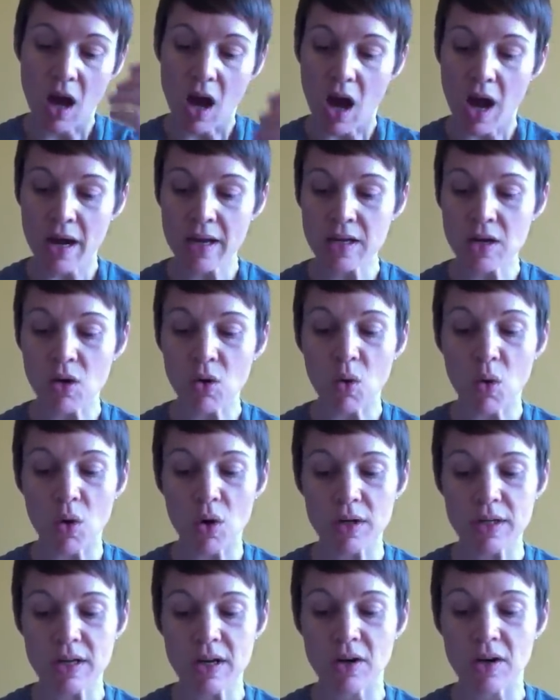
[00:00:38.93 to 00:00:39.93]
I know
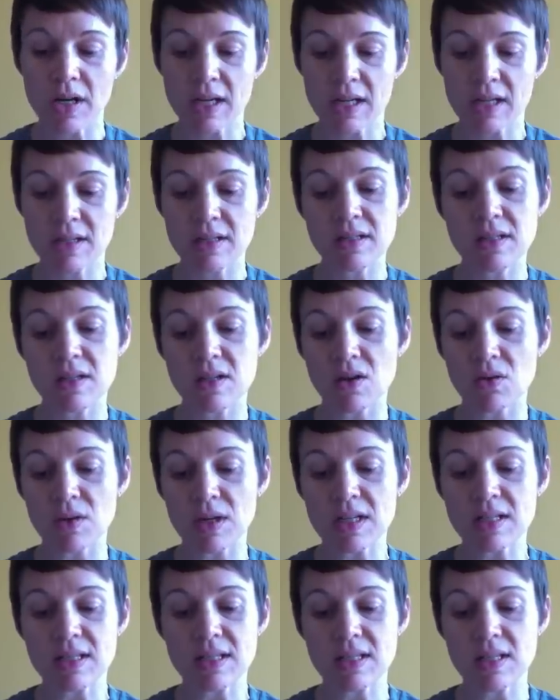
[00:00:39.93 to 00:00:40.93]
ordinary kids don't
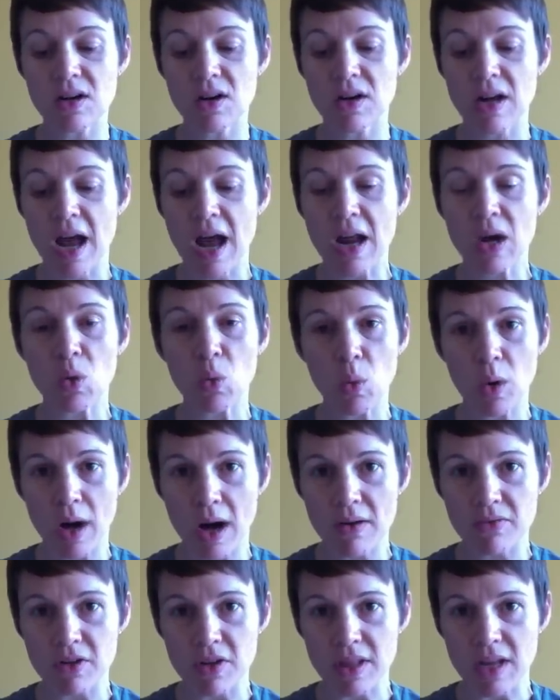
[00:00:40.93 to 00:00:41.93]
get stared at
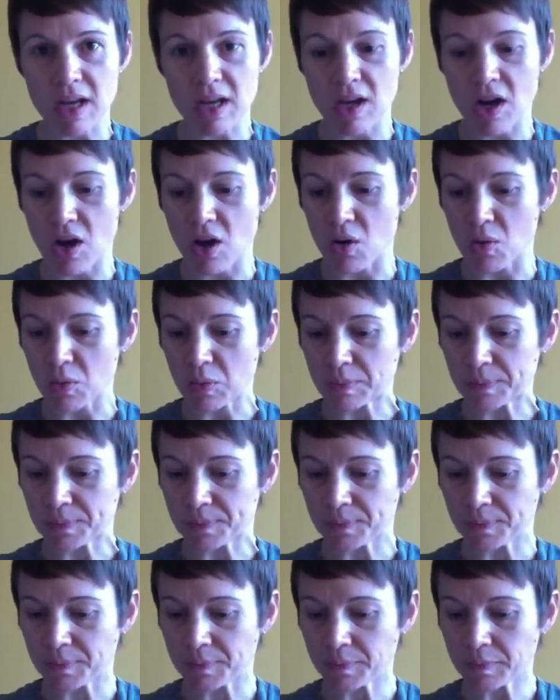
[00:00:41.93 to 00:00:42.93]
wherever they go.
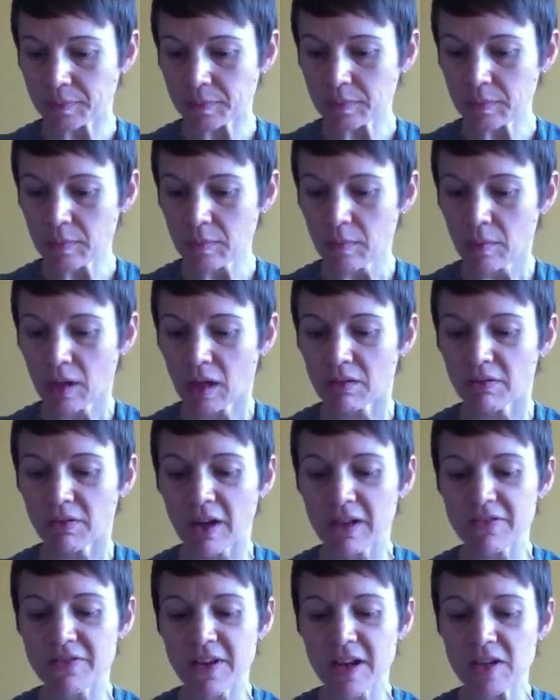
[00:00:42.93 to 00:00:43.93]
If
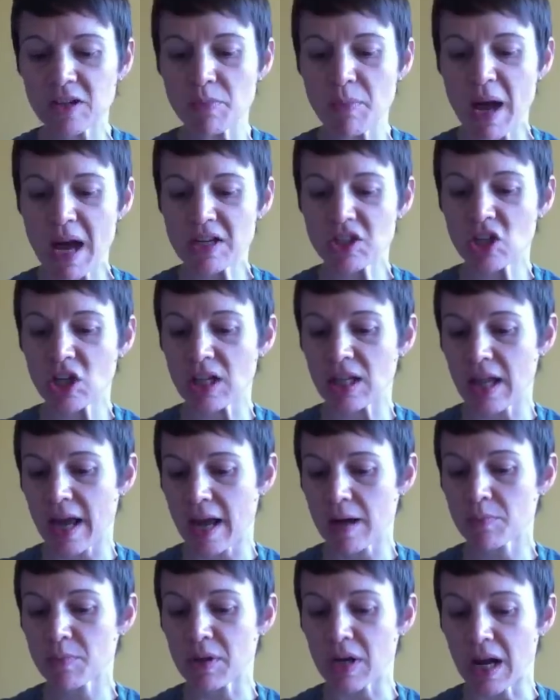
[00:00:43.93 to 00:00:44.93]
I found a magic
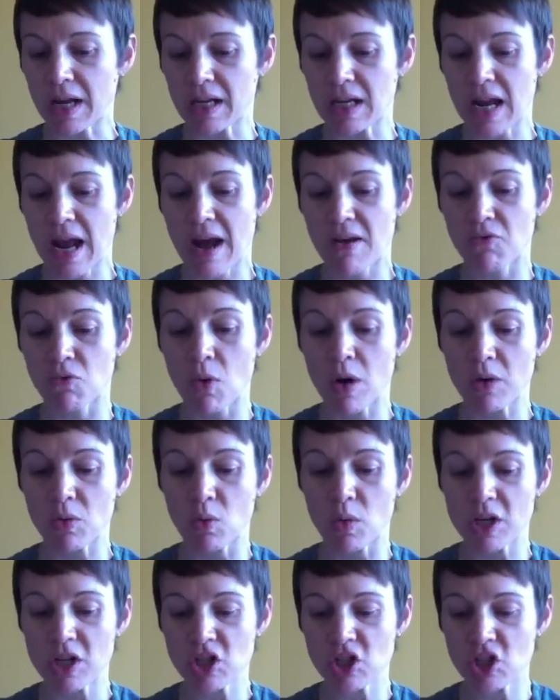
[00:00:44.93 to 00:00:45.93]
lamp and I could have one
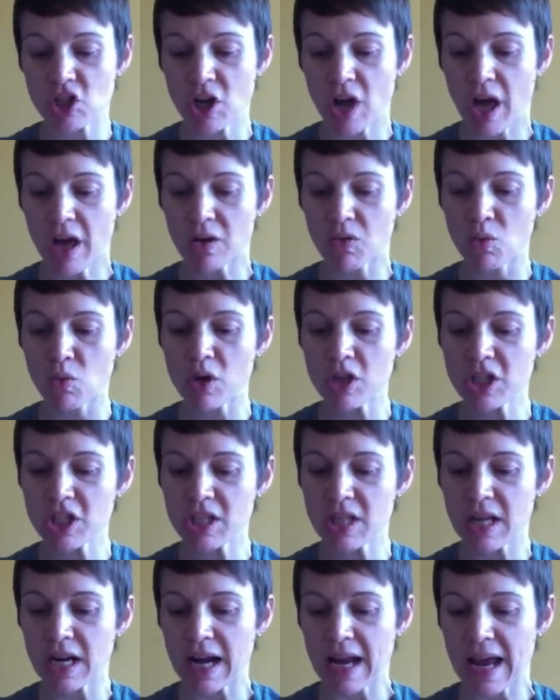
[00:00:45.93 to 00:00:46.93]
wish, I'd wish
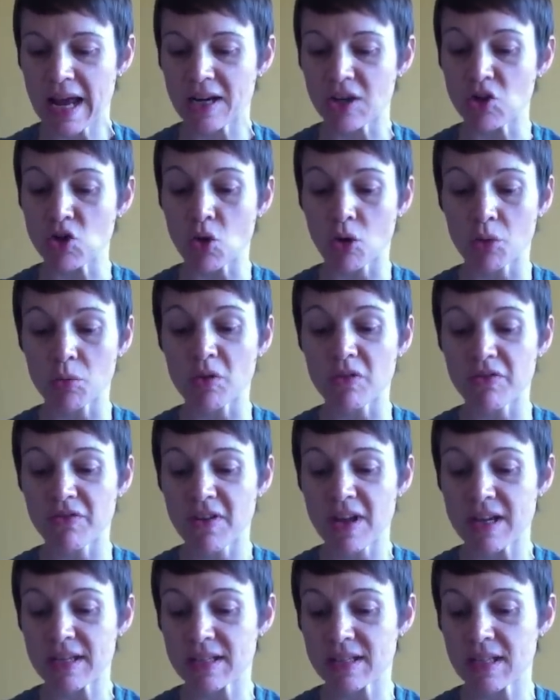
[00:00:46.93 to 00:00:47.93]
that I had a normal
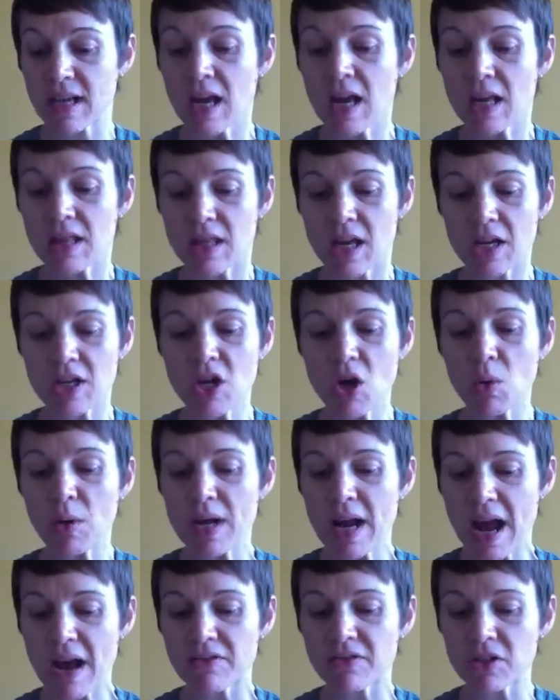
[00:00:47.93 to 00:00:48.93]
face that no
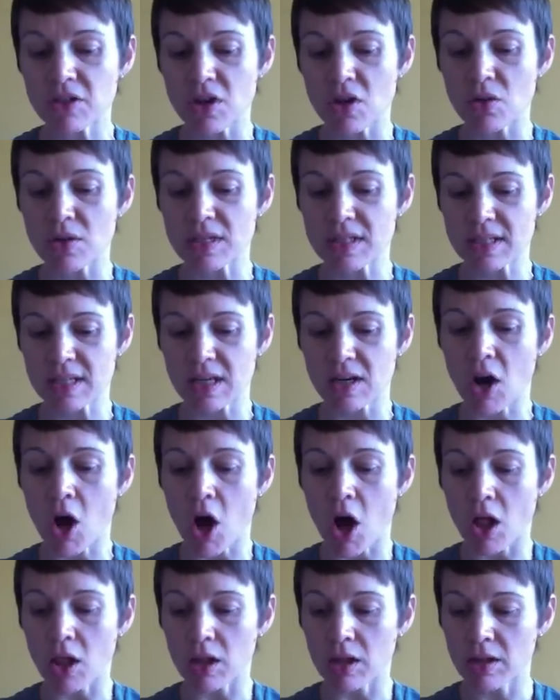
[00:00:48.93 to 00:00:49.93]
one ever noticed at
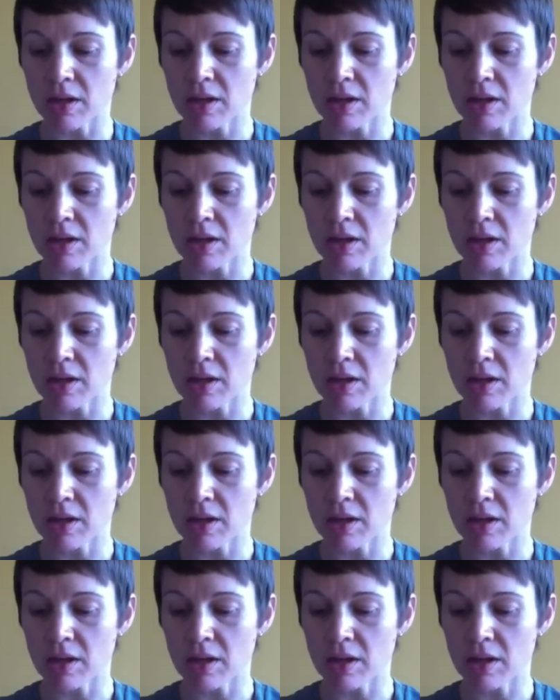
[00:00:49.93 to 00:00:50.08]
all.